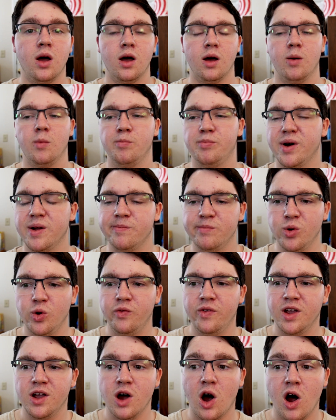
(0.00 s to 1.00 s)
But
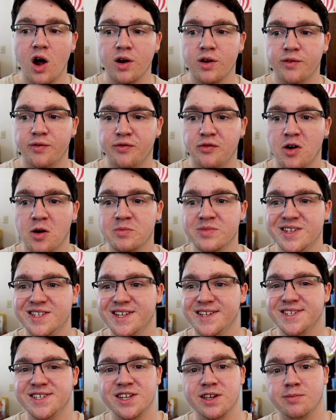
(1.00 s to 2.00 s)
moving on from
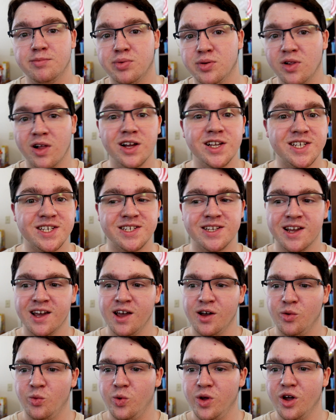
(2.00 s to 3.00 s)
Disney+,
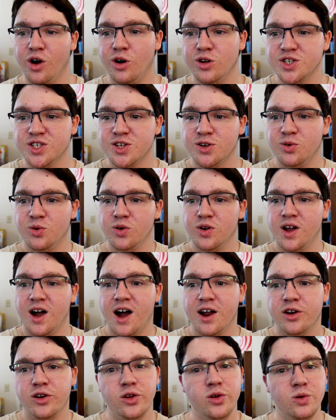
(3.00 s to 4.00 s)
we also
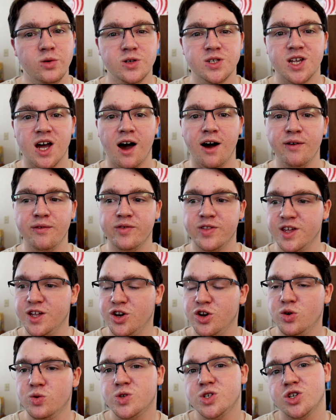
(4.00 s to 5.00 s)
got news of the
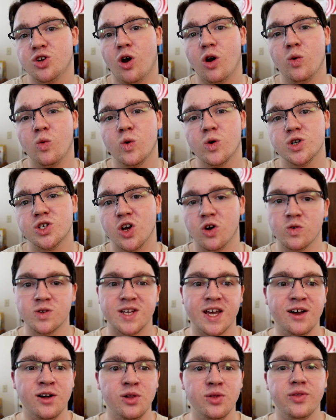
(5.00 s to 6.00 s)
new Star Wars
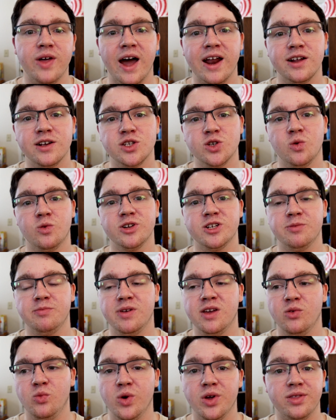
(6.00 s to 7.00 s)
hotel that is going to
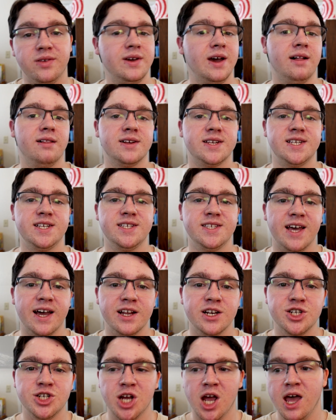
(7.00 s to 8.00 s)
be with Galaxy's
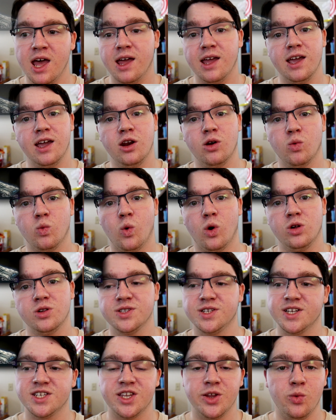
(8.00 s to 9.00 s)
Edge in
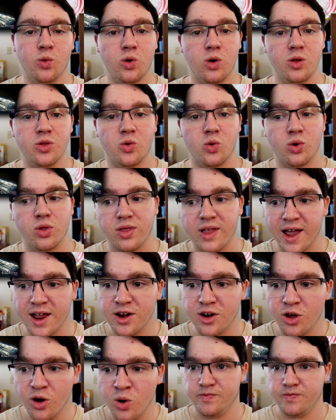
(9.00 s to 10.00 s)
Walt Disney World
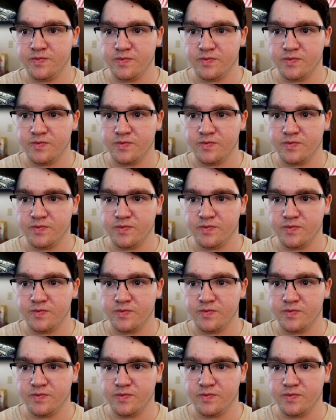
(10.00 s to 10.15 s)
Orlando.